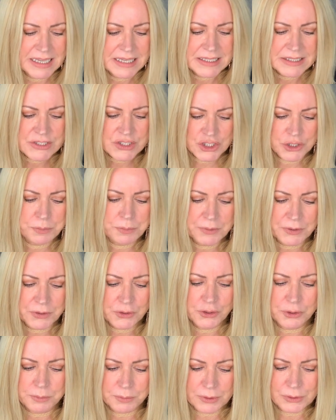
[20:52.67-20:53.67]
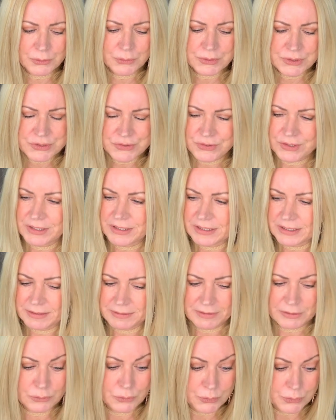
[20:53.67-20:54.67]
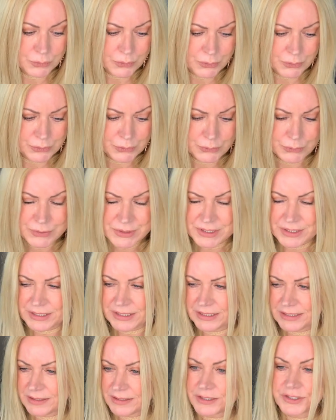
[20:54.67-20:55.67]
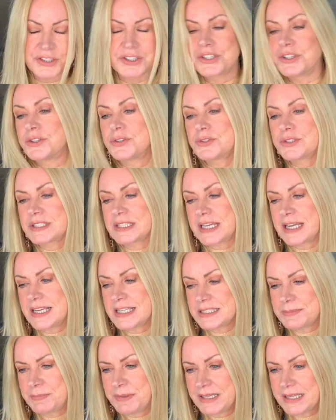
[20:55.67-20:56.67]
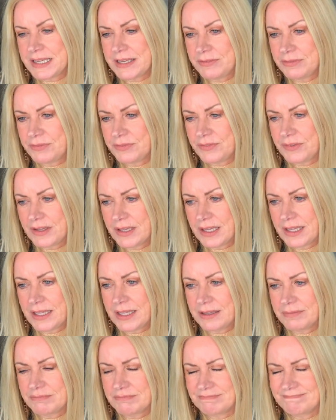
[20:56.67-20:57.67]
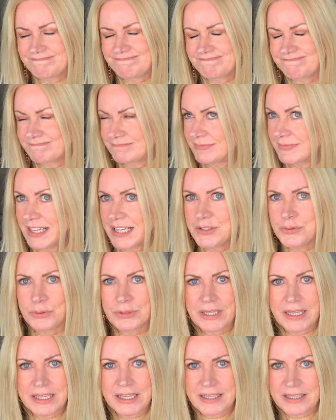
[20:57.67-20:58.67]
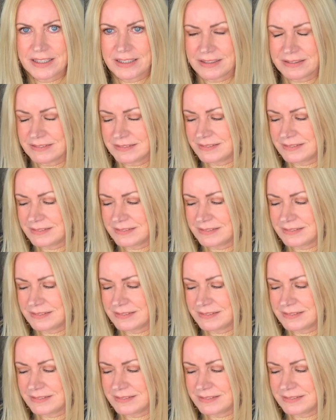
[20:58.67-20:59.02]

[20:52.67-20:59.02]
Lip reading: Super good glow screen that she used, the SPF. I don't like it.